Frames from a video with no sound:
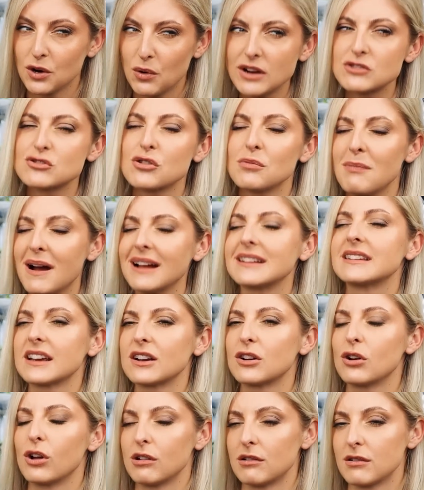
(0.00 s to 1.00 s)
Quite
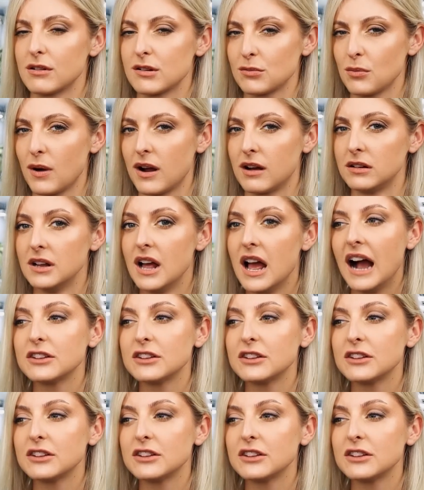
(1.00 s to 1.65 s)
dramatic colour as well.